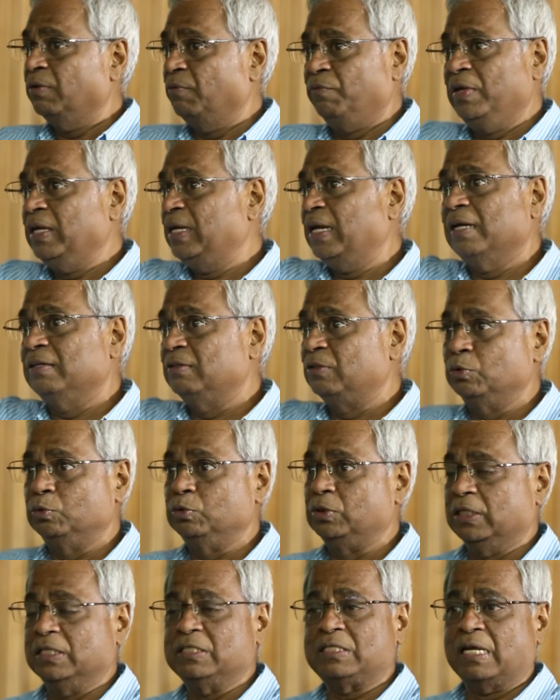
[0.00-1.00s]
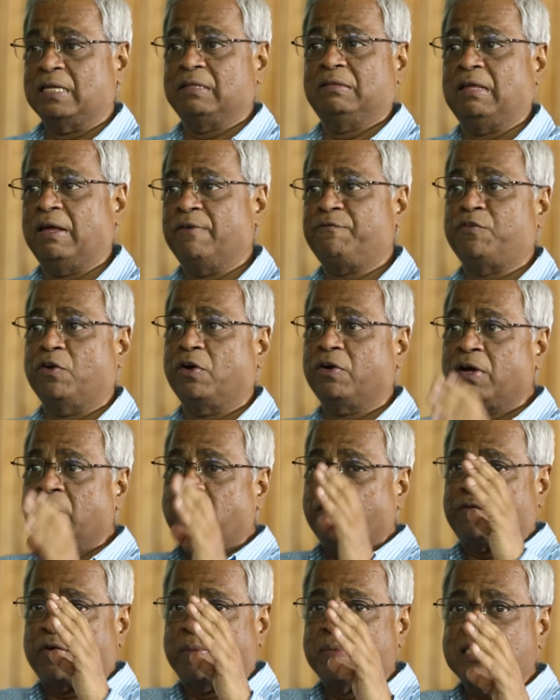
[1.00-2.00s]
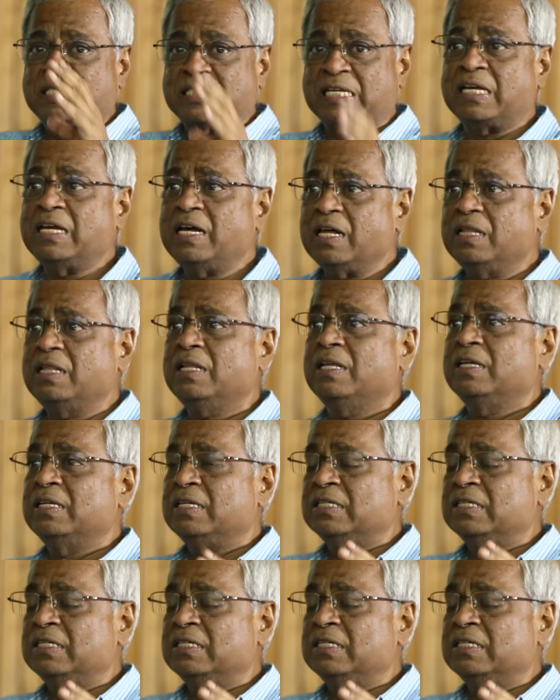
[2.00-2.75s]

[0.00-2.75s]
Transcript: we can do this, and therefore, from a single